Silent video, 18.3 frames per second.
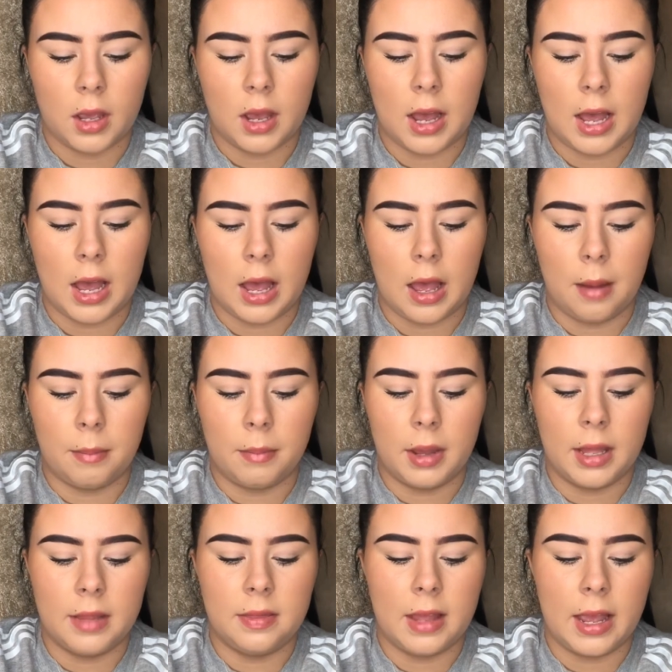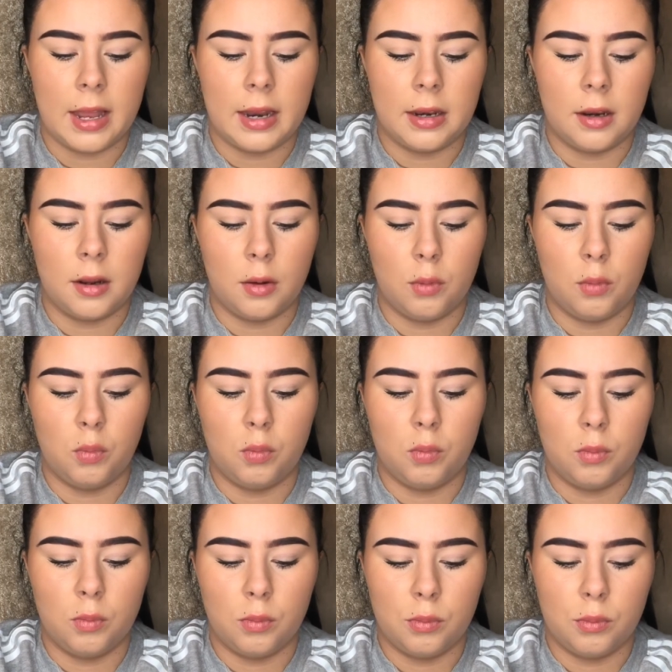And then
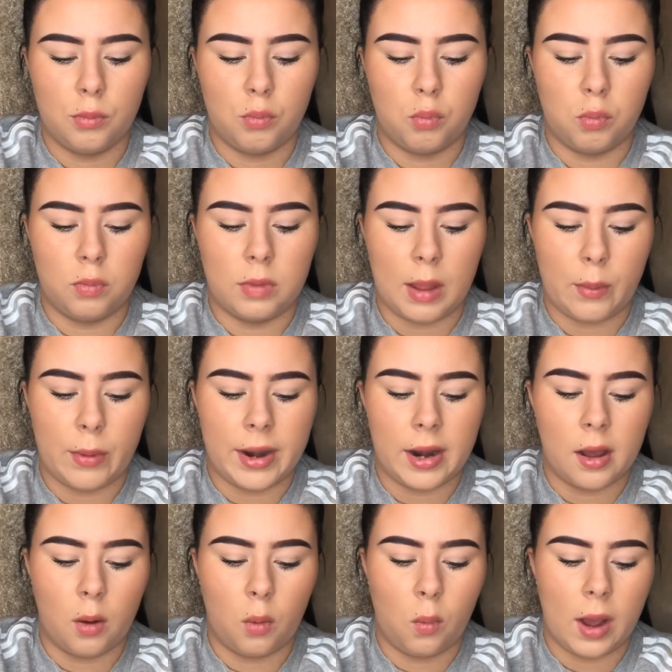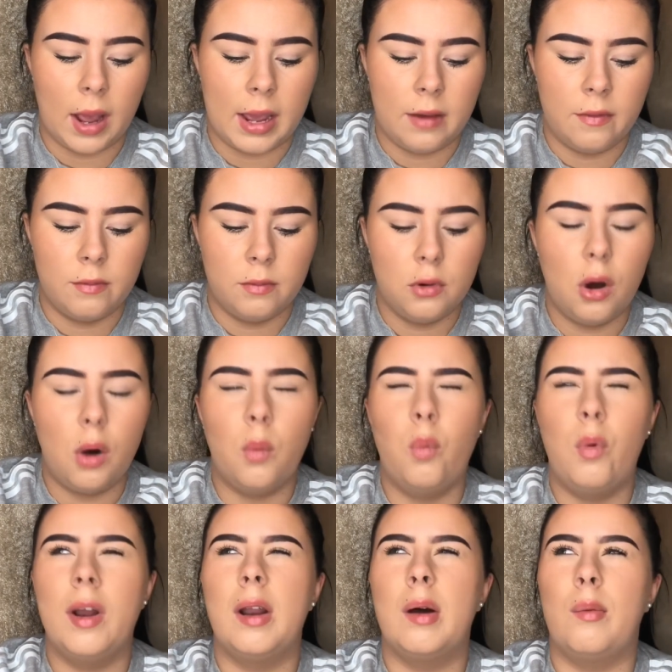they went away.
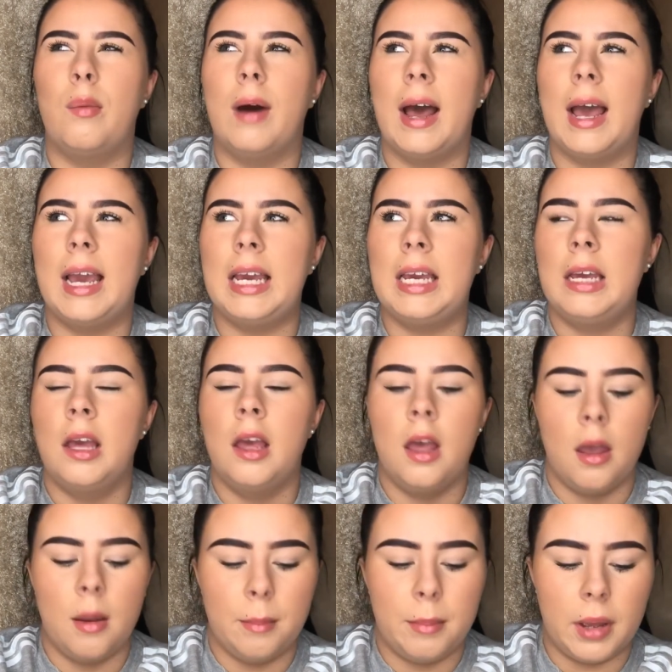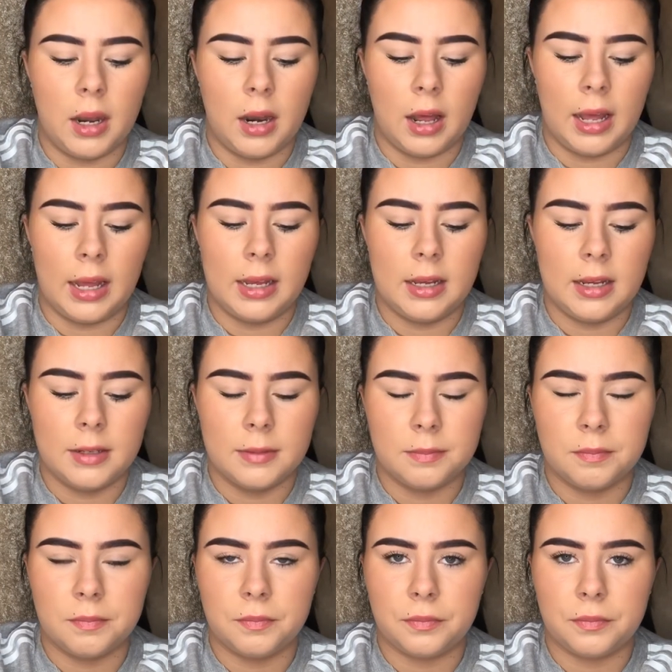Not went away, but like